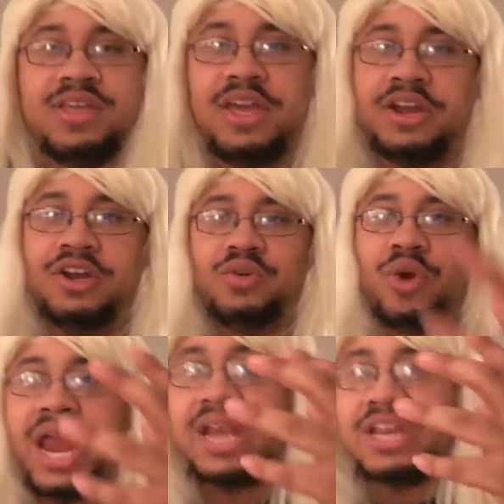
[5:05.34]
they're
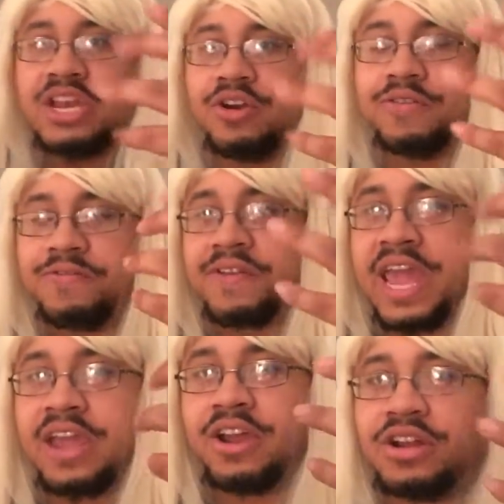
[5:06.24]
ingrained in your
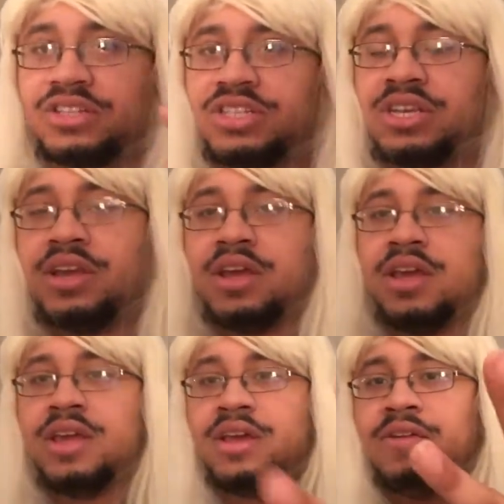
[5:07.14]
fingers
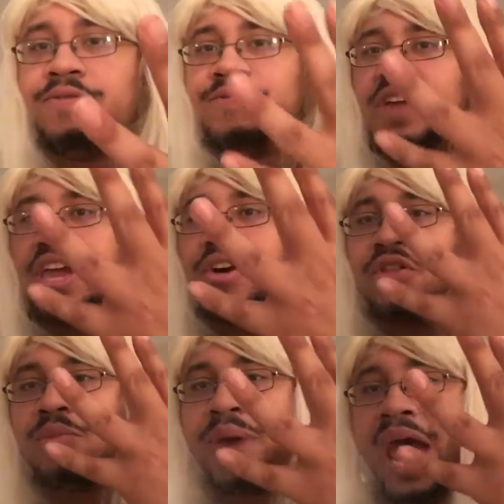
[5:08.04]

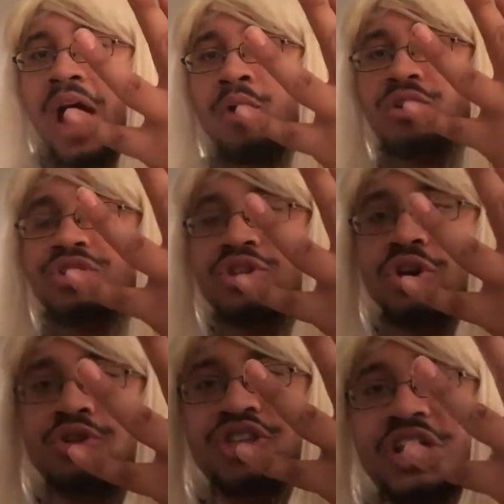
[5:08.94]
feel the power
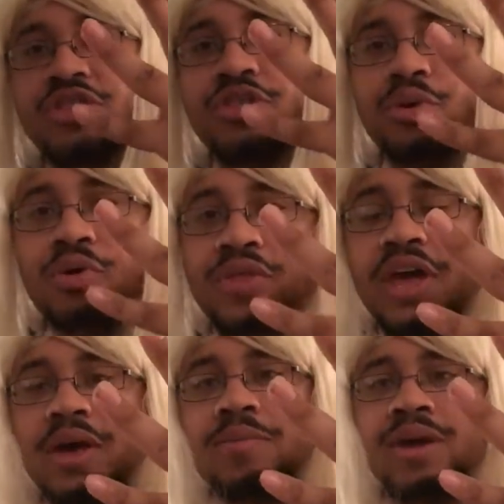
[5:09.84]
surging through
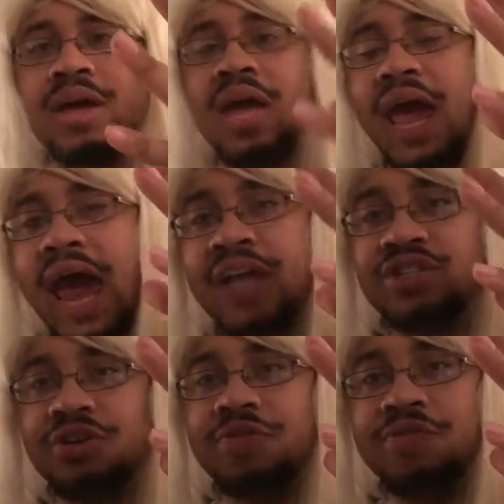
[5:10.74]
them
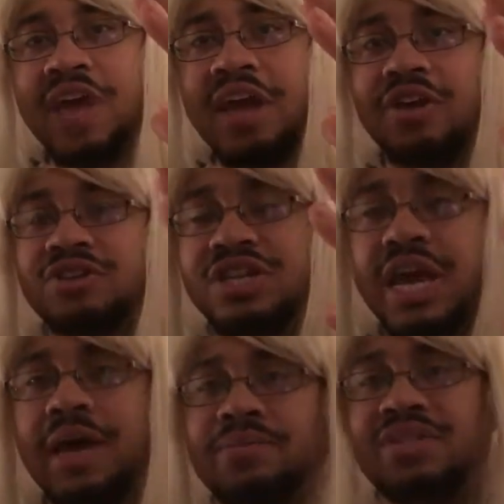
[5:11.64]
at your
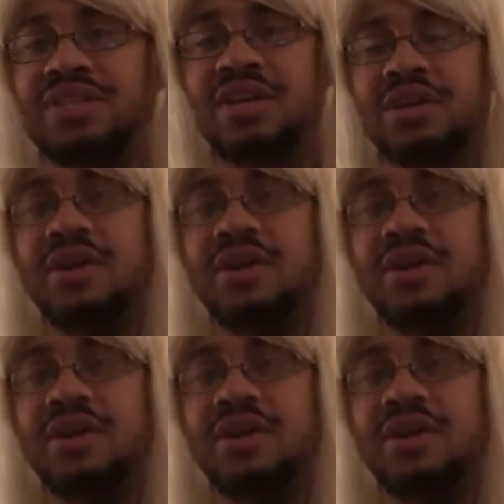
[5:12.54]
fingertips.